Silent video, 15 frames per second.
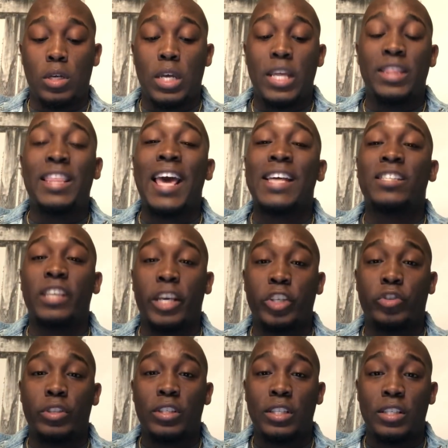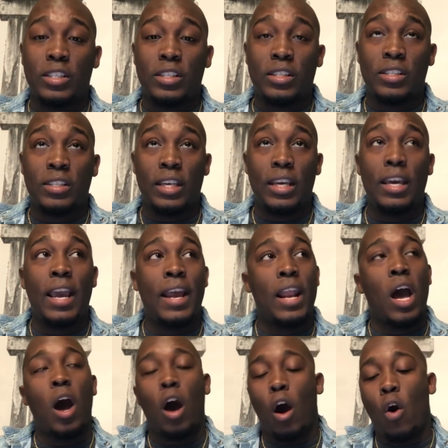that's interesting to see, and
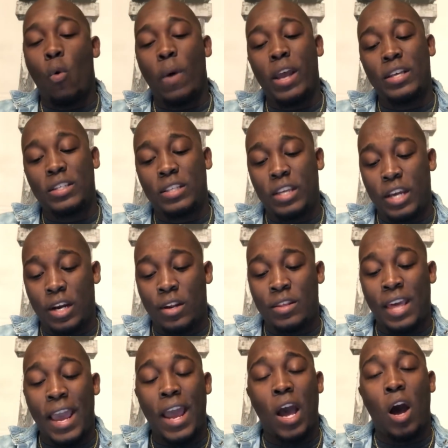I always hear that.